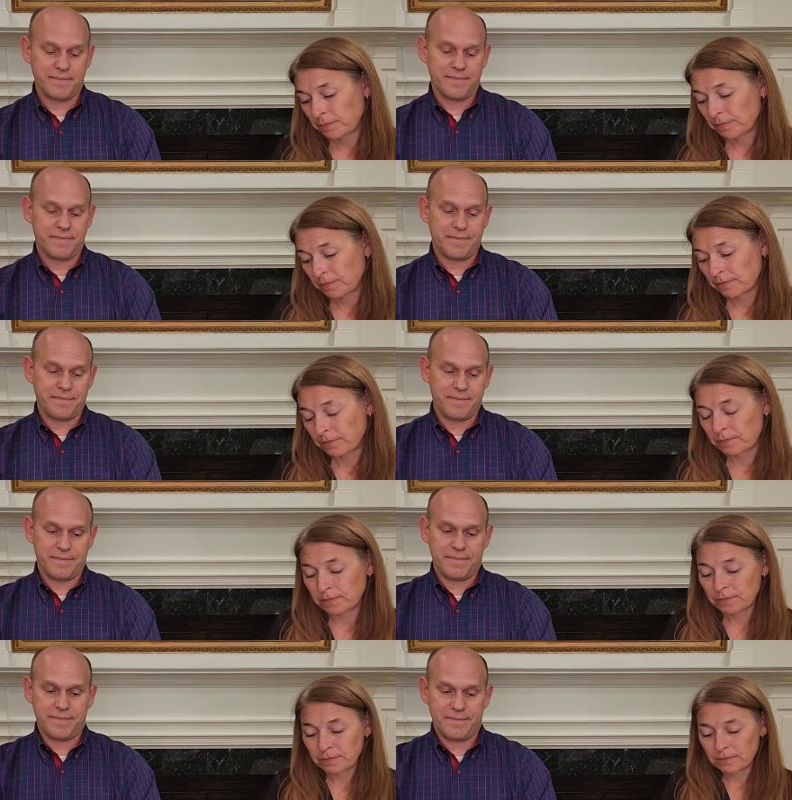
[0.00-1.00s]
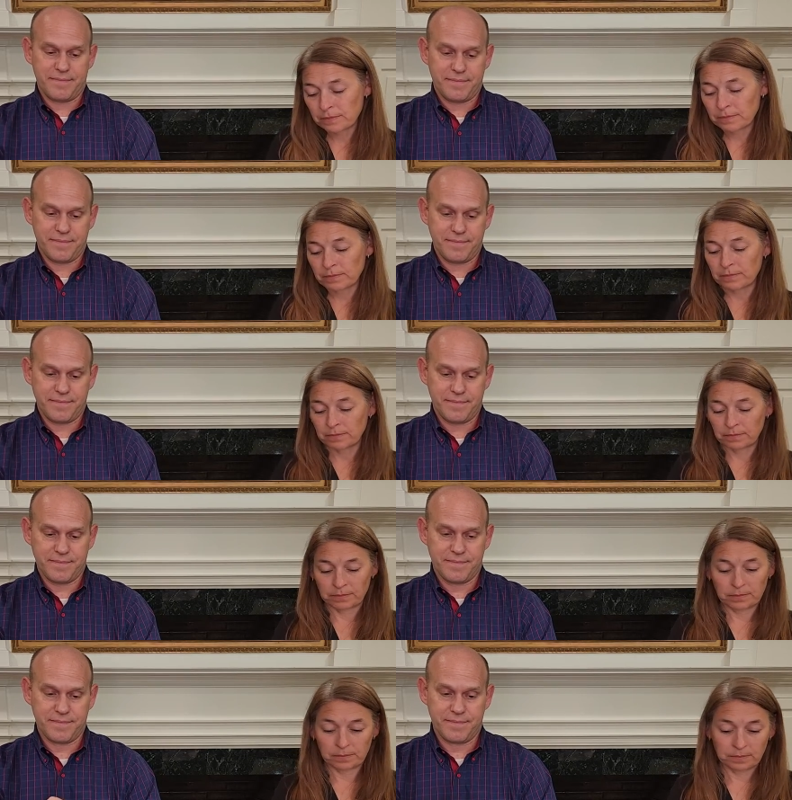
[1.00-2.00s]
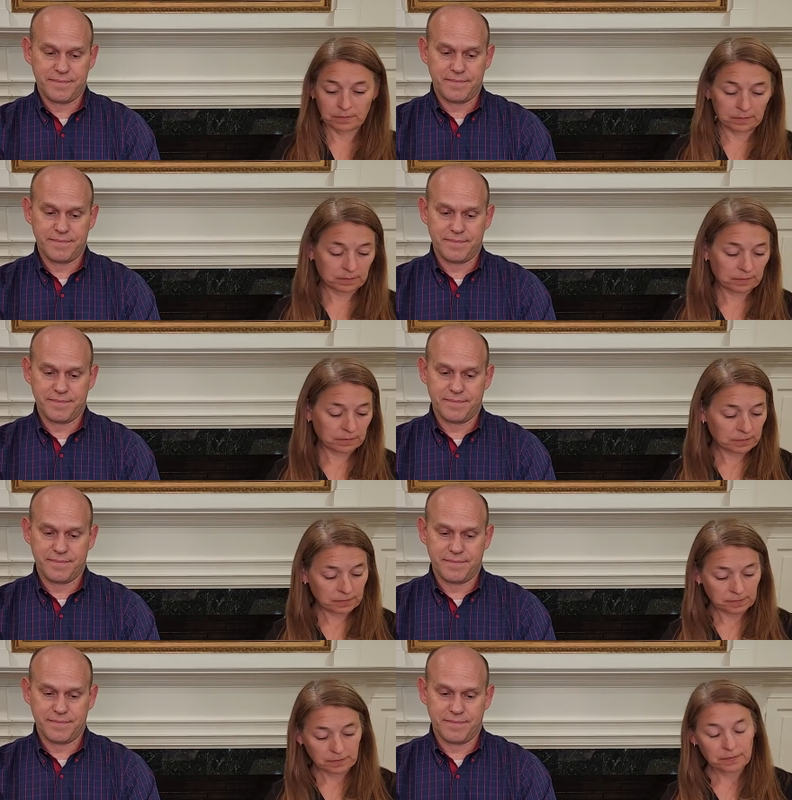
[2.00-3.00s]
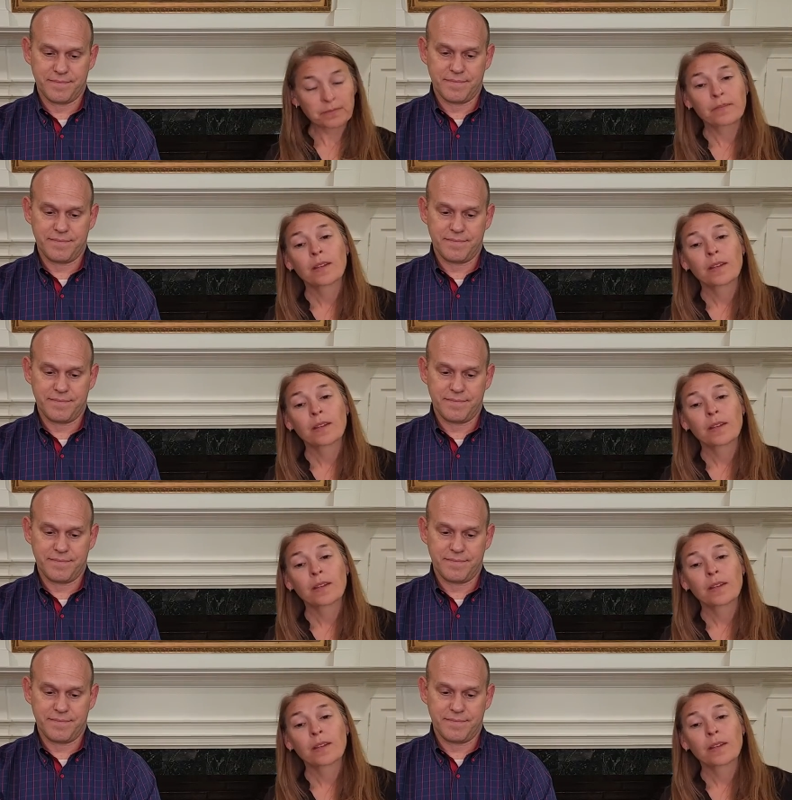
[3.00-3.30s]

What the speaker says: No one is speaking in this clip.